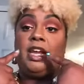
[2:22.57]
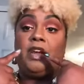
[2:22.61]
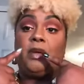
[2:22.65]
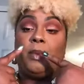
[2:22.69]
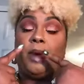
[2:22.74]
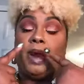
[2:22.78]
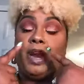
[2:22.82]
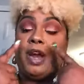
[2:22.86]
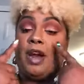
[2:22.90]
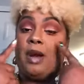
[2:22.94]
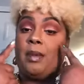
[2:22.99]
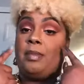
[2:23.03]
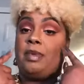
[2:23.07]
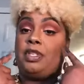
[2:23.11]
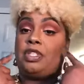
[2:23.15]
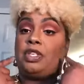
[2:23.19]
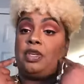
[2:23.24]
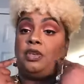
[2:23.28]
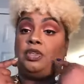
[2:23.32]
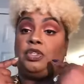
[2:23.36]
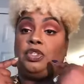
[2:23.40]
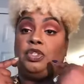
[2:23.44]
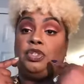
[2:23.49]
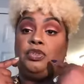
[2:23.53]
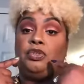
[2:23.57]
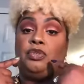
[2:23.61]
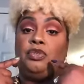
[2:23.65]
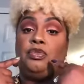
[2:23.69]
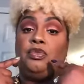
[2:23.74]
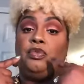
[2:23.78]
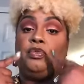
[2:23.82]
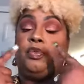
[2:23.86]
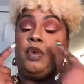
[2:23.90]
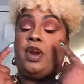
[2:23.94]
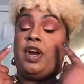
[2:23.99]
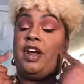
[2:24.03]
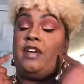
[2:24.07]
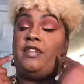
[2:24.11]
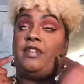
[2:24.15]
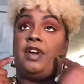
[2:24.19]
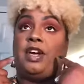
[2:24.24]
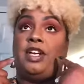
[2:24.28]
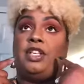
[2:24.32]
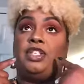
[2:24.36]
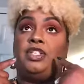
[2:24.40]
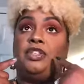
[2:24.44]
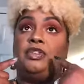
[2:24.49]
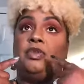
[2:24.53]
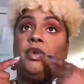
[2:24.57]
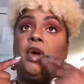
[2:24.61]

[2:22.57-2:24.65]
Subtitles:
no matter how much I do, whatever I do.